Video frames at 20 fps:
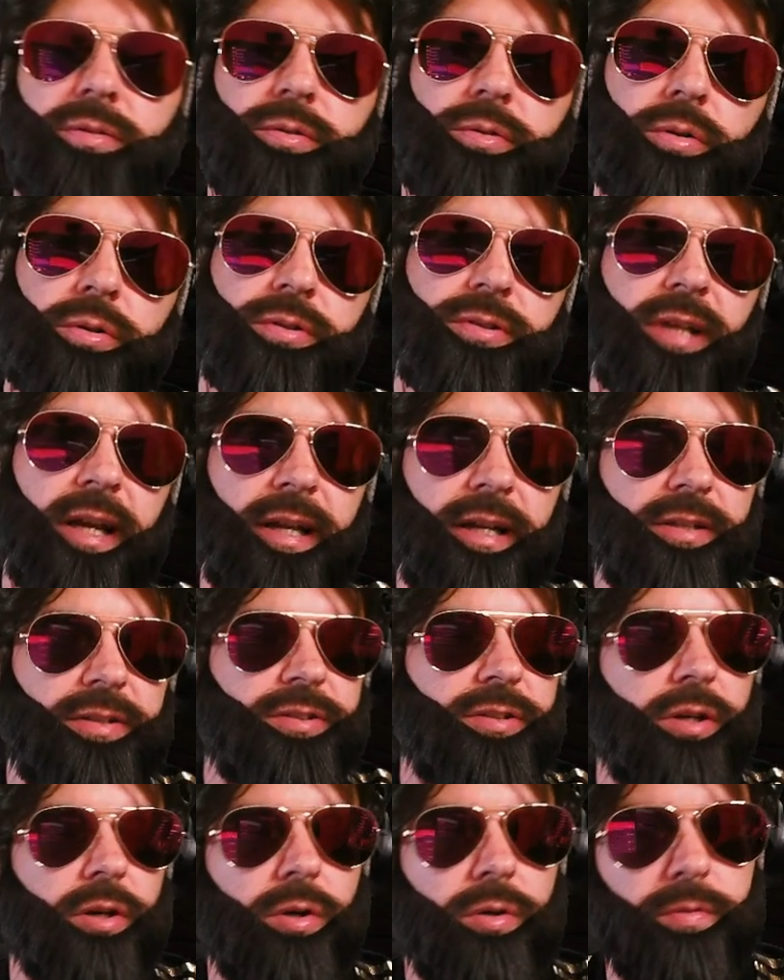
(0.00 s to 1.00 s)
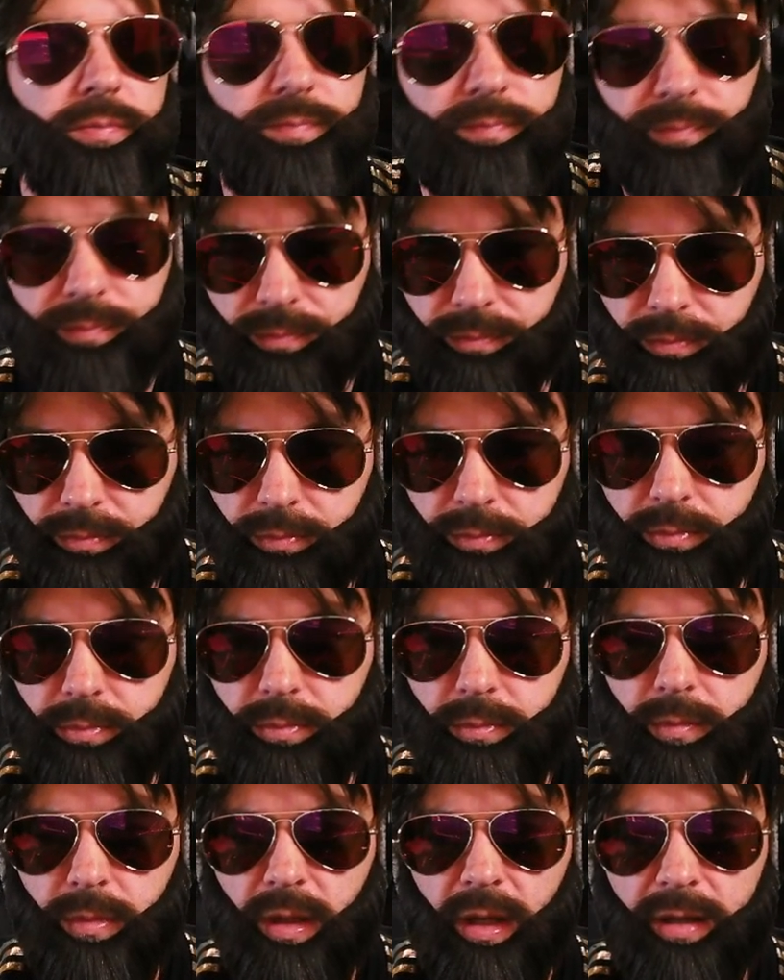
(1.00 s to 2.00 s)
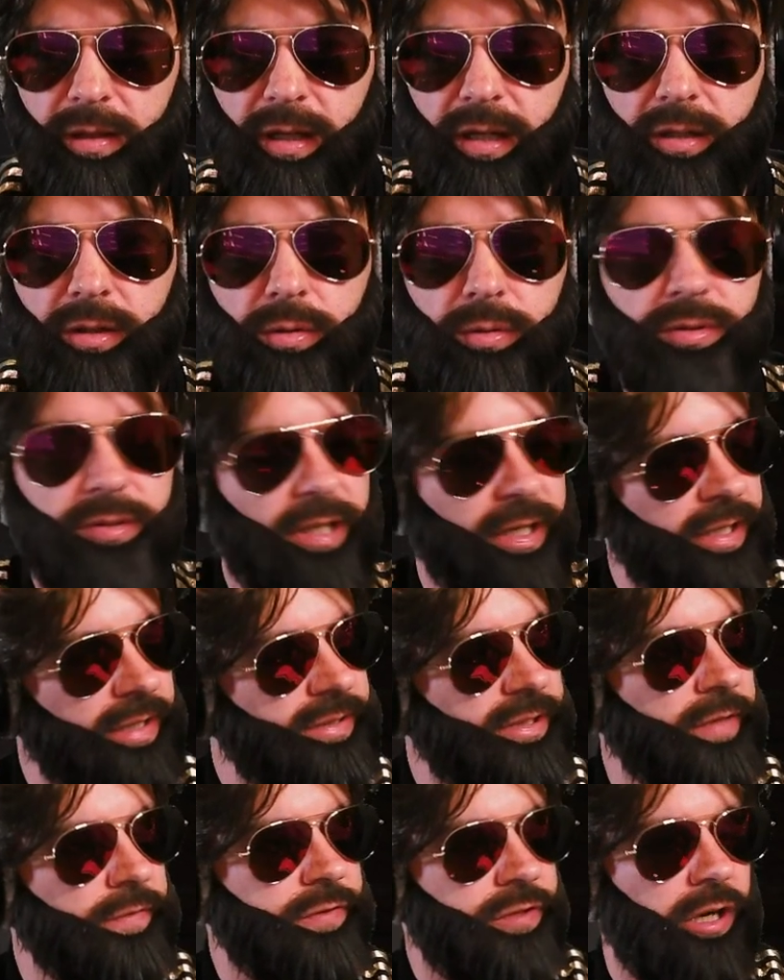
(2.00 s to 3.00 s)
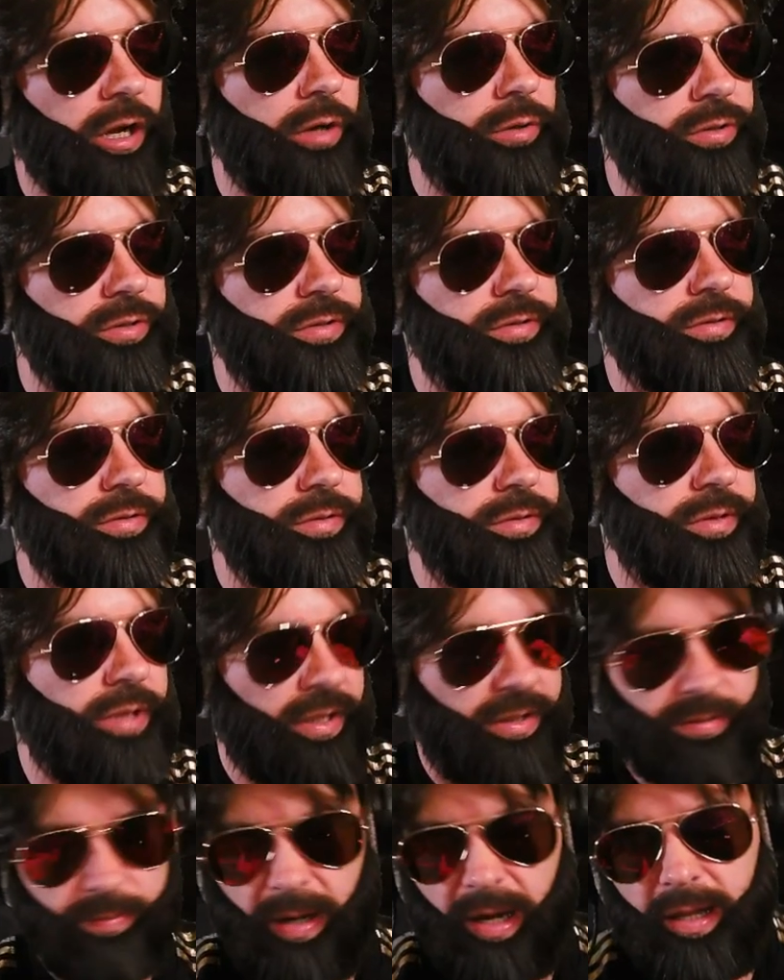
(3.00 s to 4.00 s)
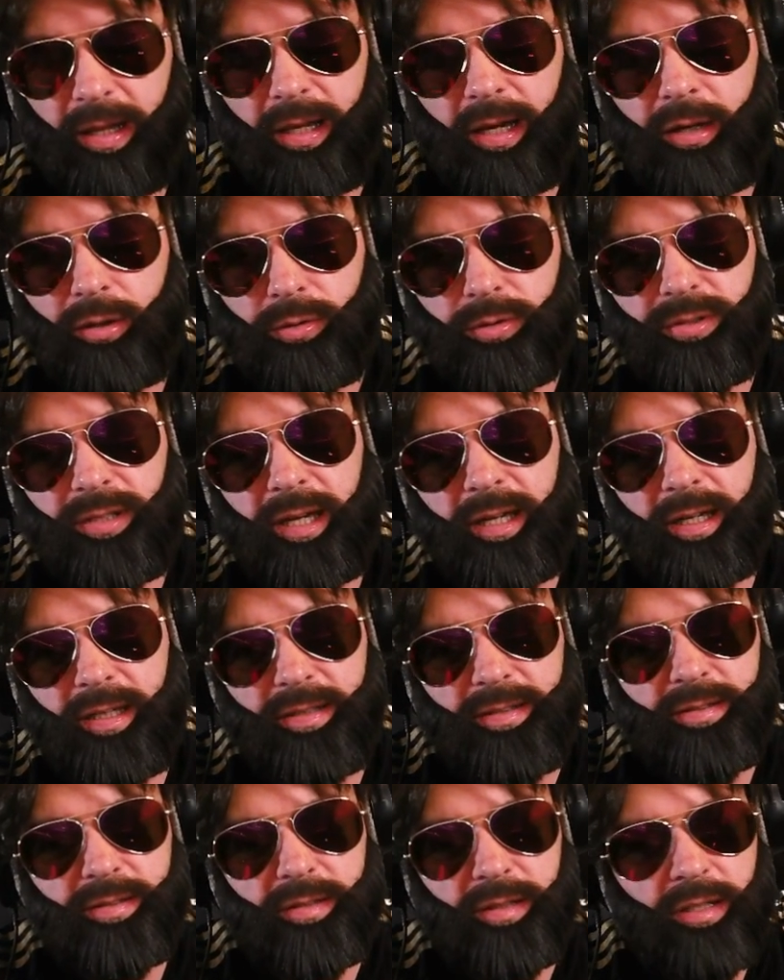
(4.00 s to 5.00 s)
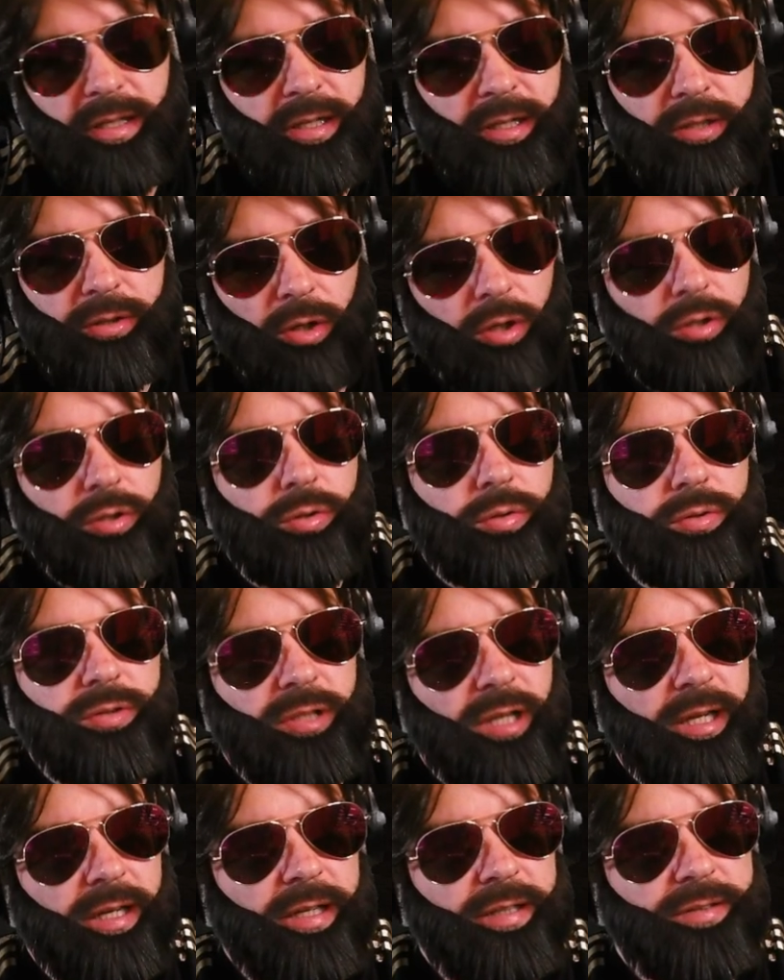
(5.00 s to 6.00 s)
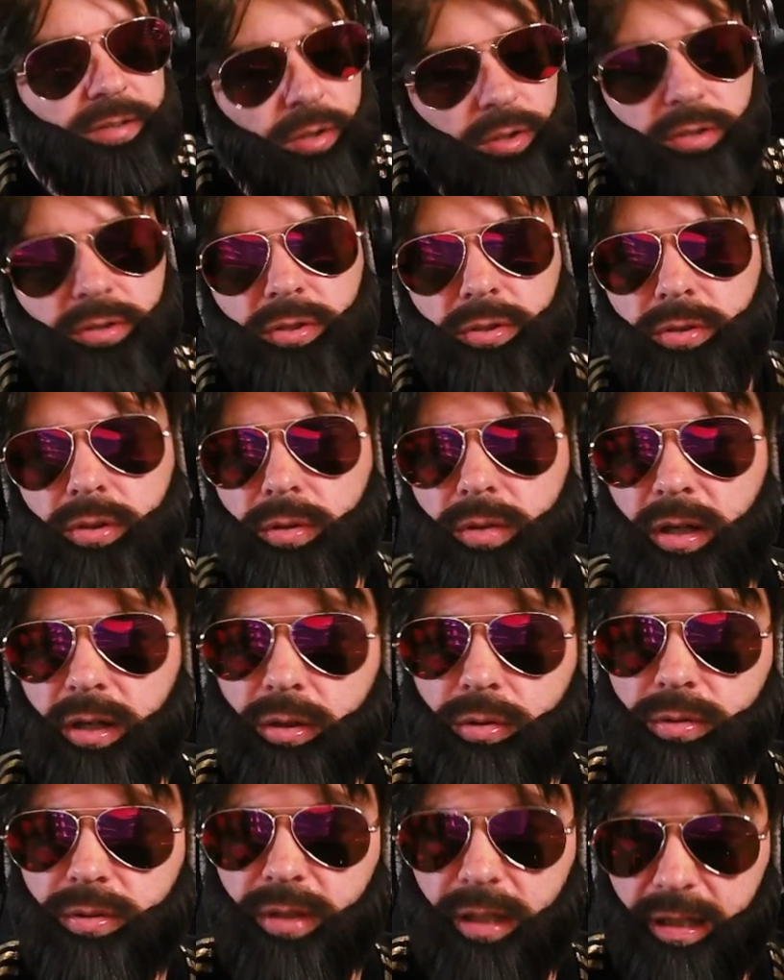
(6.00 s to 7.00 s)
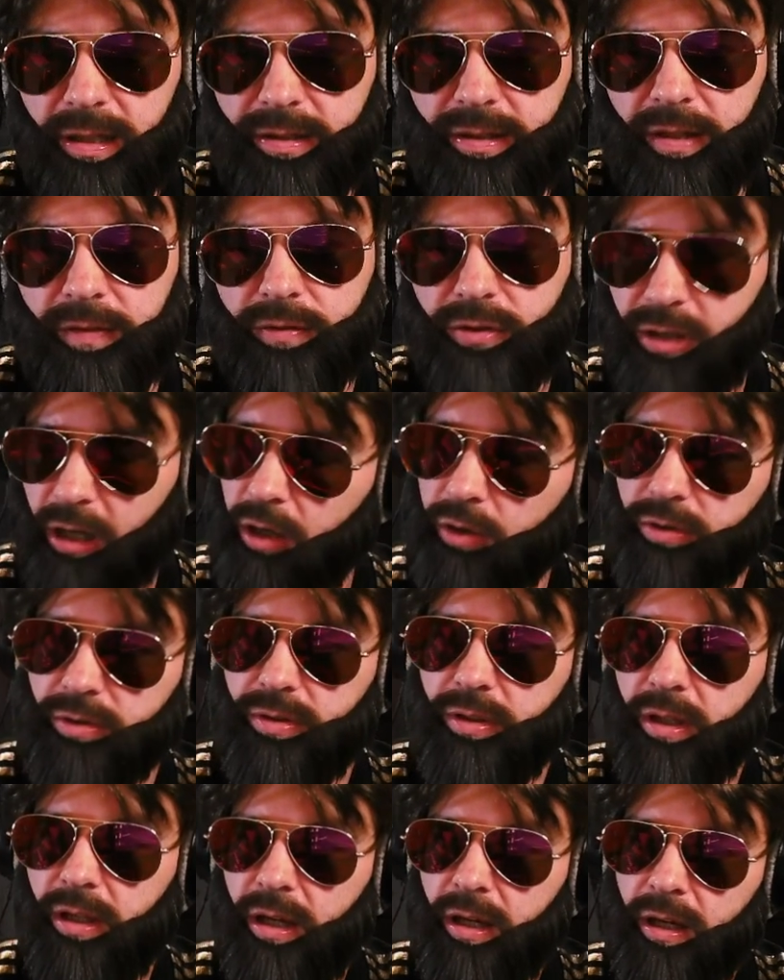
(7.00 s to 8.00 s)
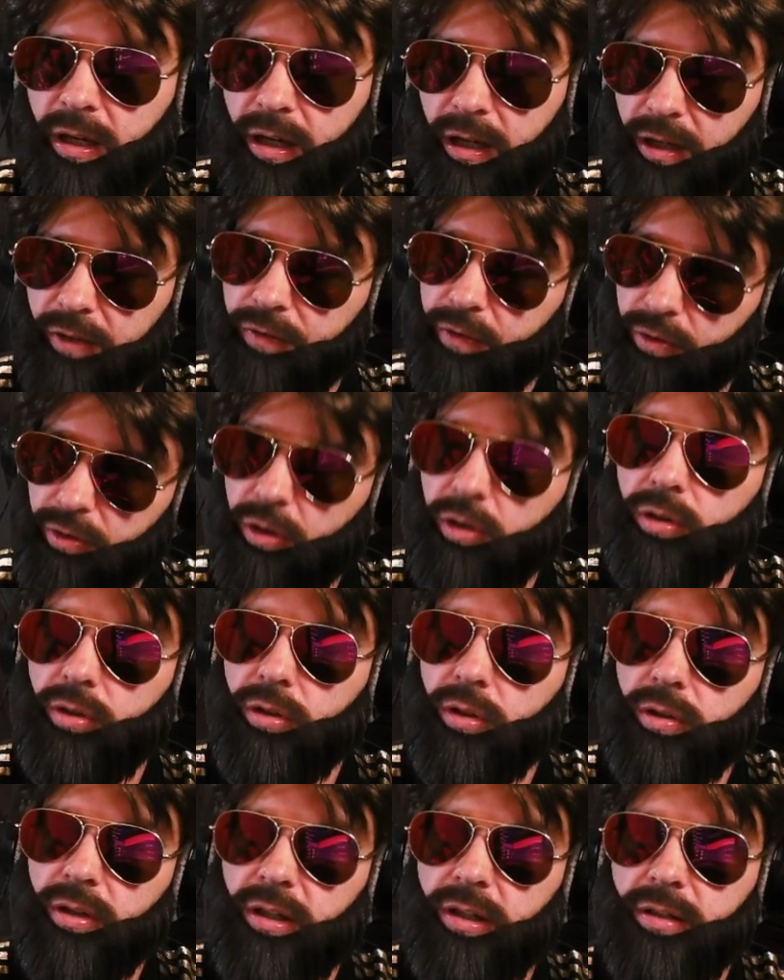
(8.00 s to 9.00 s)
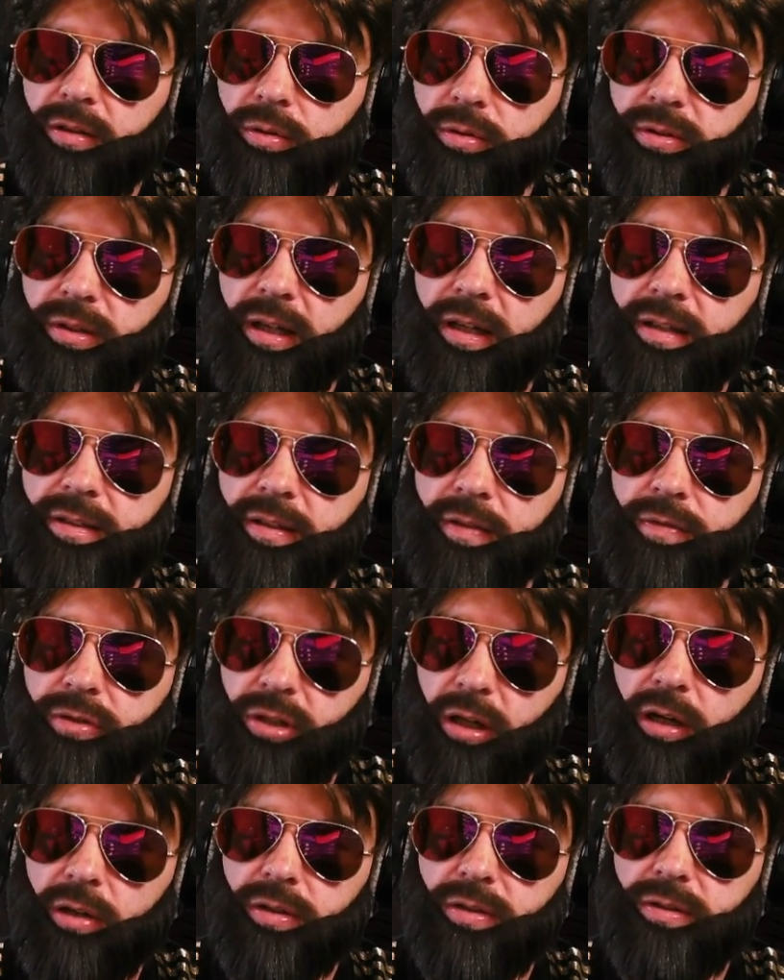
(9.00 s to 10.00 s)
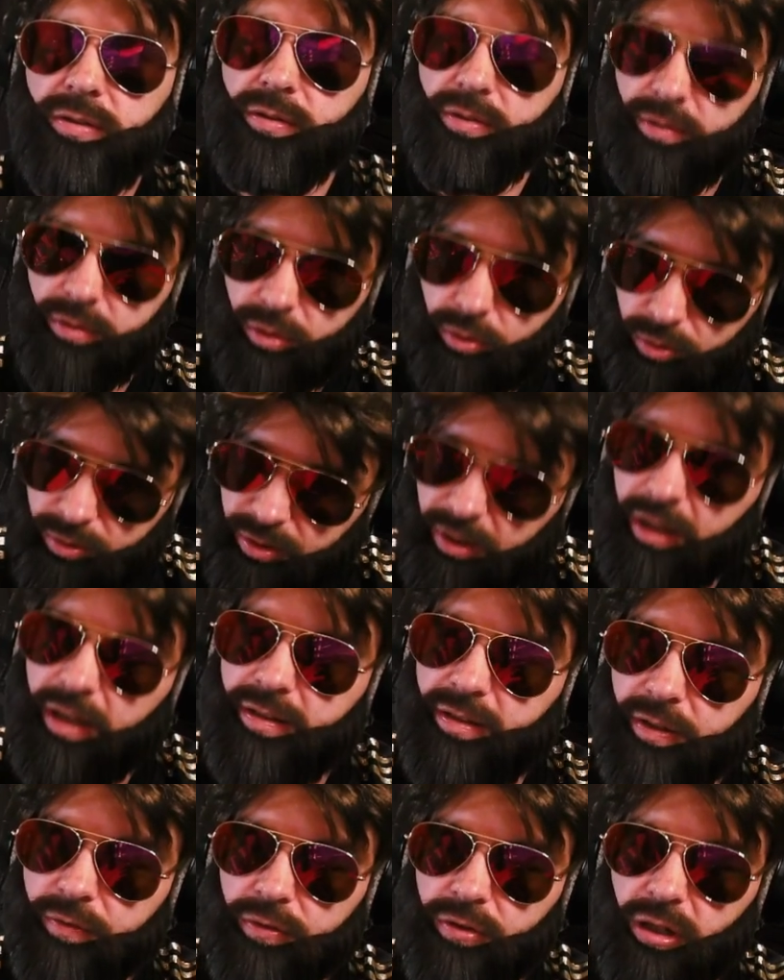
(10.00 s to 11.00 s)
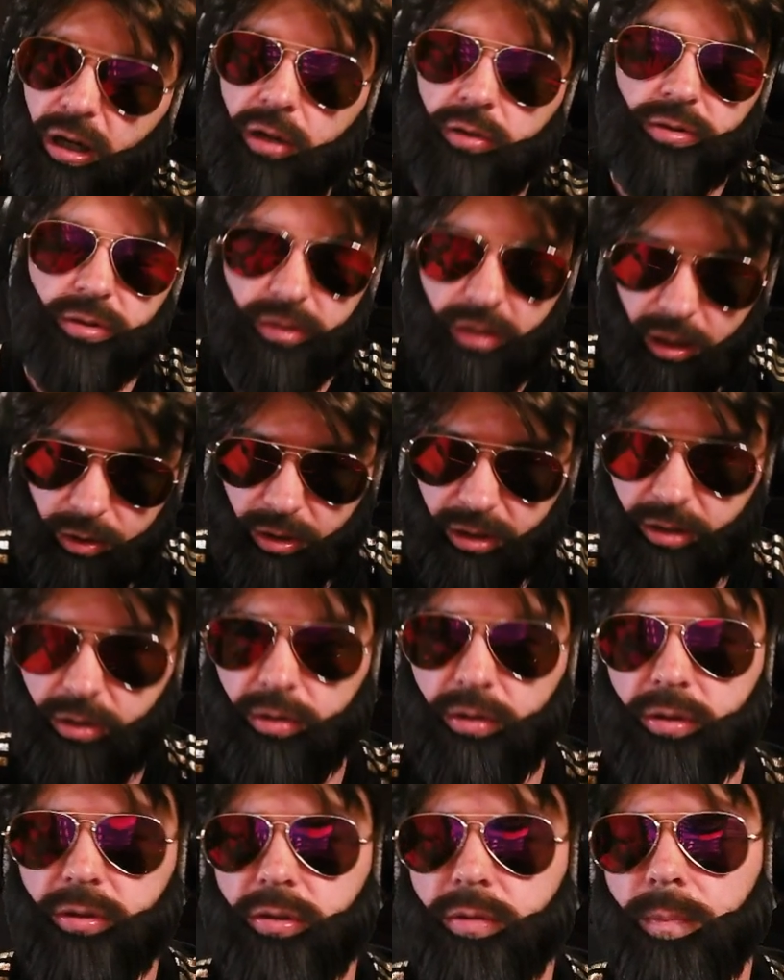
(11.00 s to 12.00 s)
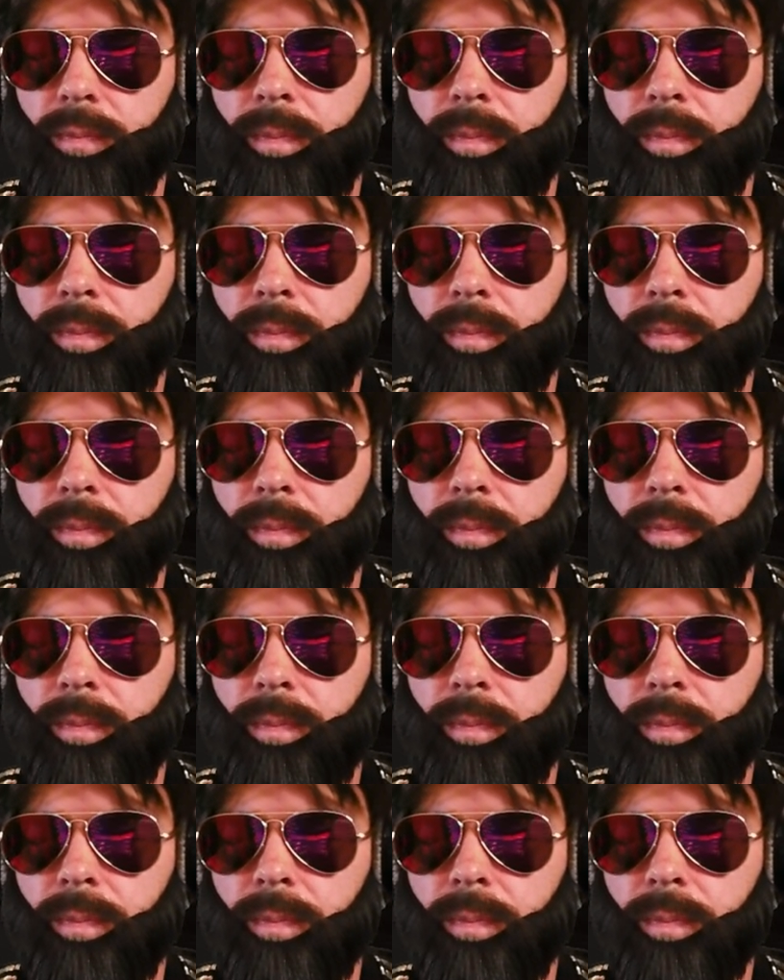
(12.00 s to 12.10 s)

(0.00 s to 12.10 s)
Crusaders know that Crusaders have shouts. That's why they are Crusaders. Non-Crusaders also know that Crusaders have shouts. And if you don't know that Crusaders have shouts, Crusaders have shouts. Now I told you.